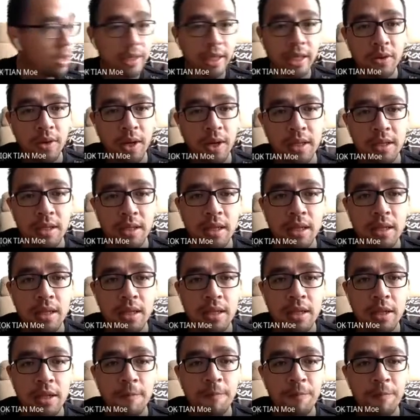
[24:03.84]
you answer this.
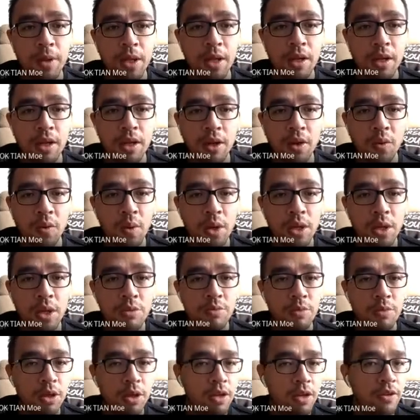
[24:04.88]
Which
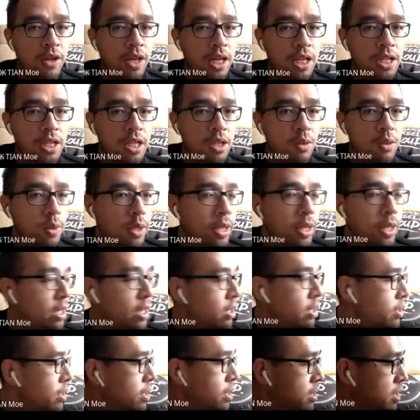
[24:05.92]
modification will
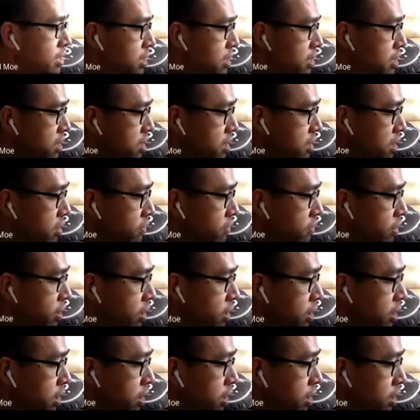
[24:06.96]
increase the
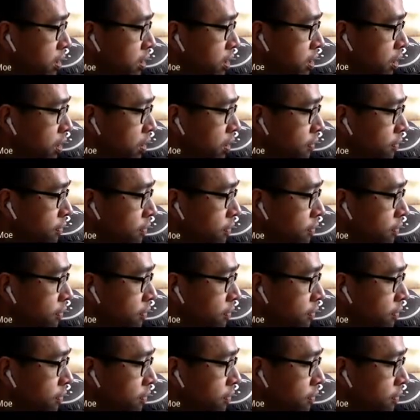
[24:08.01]
sensitivity of